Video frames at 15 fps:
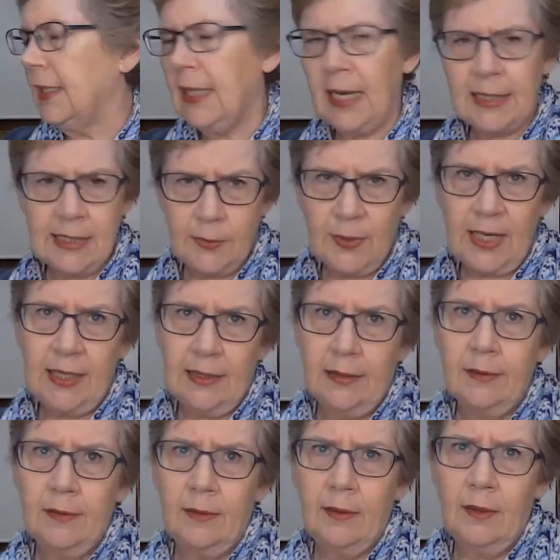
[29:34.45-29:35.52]
last
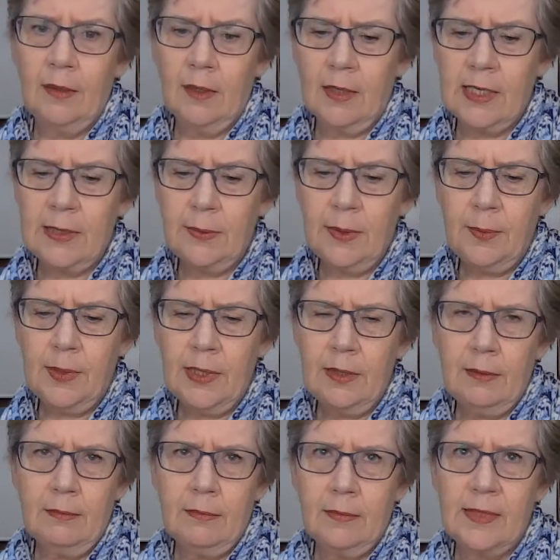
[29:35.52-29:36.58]
week because we
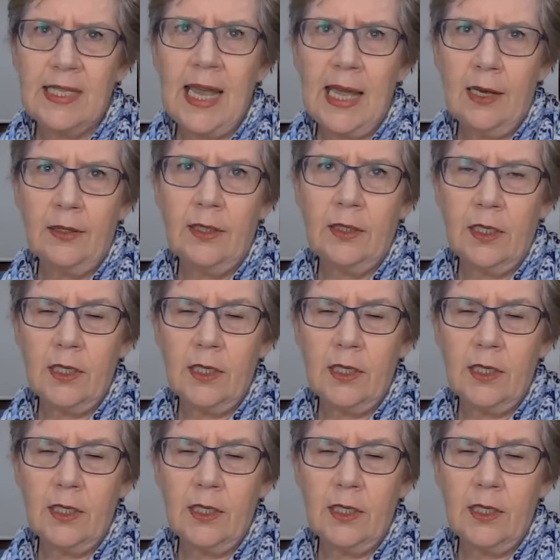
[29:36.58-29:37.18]
were down,